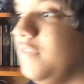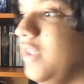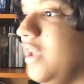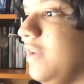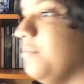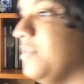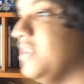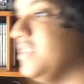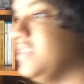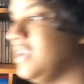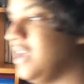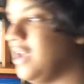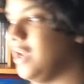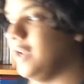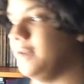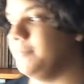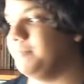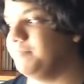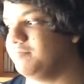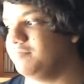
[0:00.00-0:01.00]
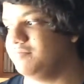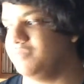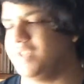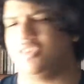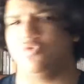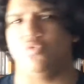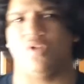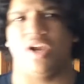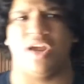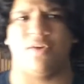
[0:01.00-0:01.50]
like from the side.
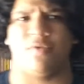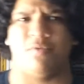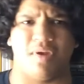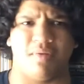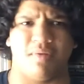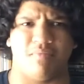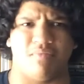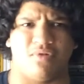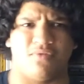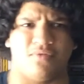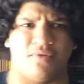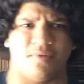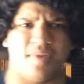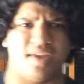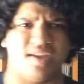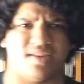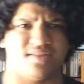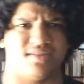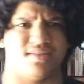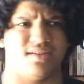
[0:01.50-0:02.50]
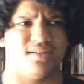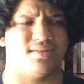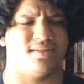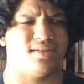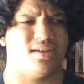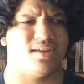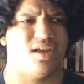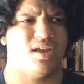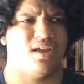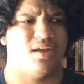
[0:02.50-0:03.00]
That's what I remember from the
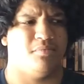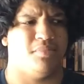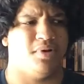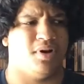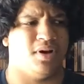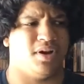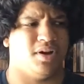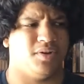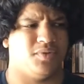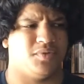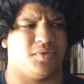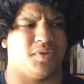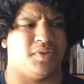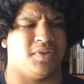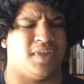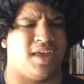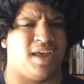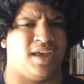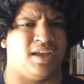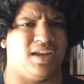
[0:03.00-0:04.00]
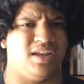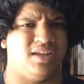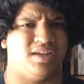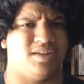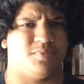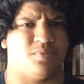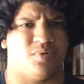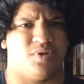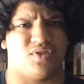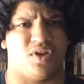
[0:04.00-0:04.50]
instance. But other than that,
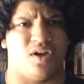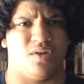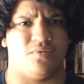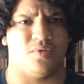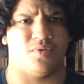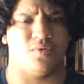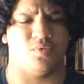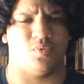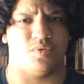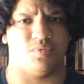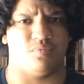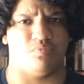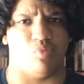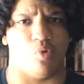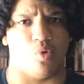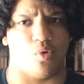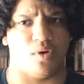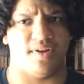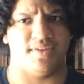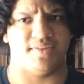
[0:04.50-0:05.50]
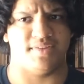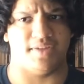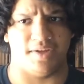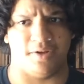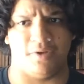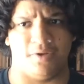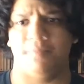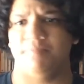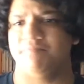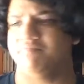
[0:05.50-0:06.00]
EA's press conference was boring as
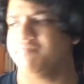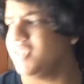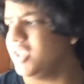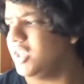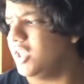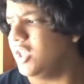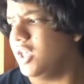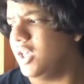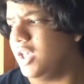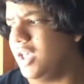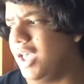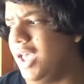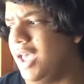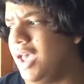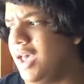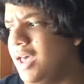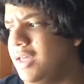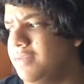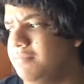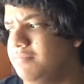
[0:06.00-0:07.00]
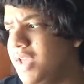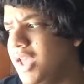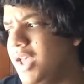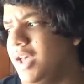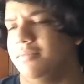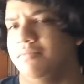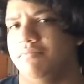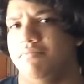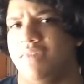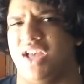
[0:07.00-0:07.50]
hell. And
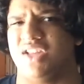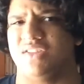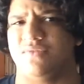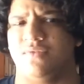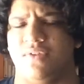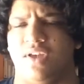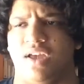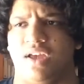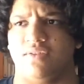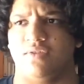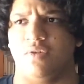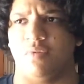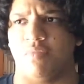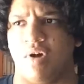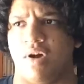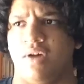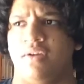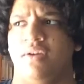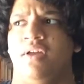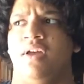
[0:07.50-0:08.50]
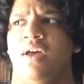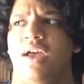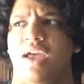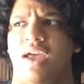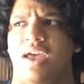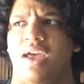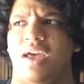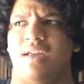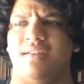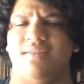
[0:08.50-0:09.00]
yeah, Mass Effect Armada
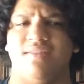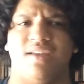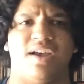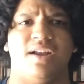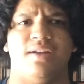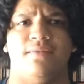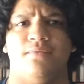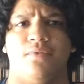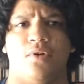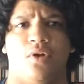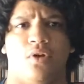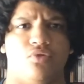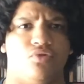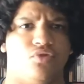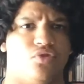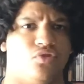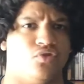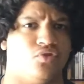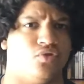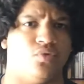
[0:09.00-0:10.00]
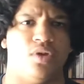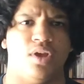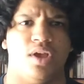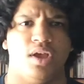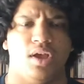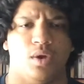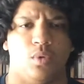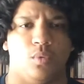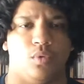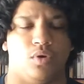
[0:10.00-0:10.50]
and Titanfall 2
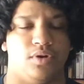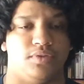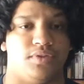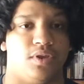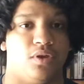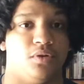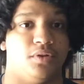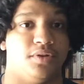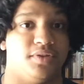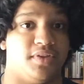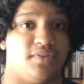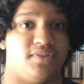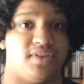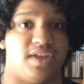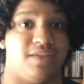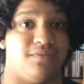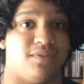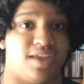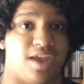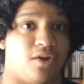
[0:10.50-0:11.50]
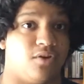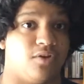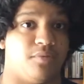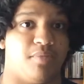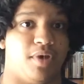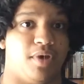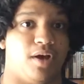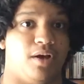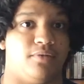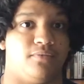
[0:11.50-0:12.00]
were the only things I even cared
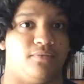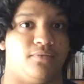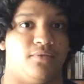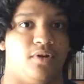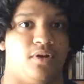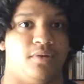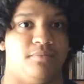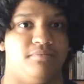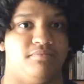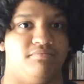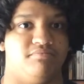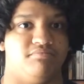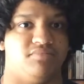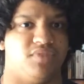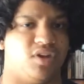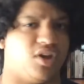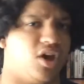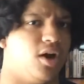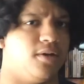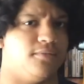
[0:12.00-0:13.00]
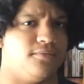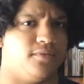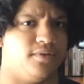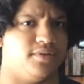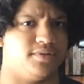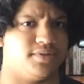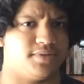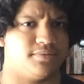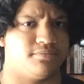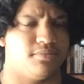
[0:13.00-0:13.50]
about from the
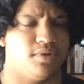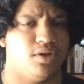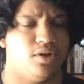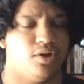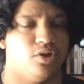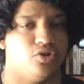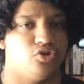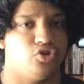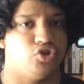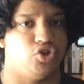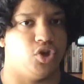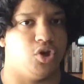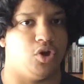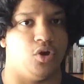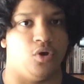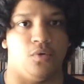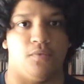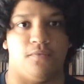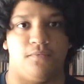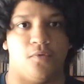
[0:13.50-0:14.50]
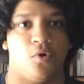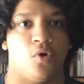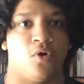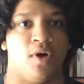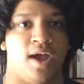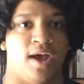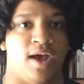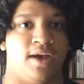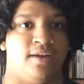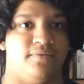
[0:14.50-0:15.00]
conference. So
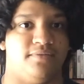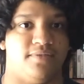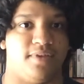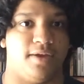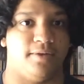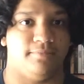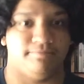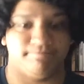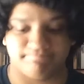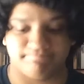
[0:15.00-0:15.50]
4 out of 10.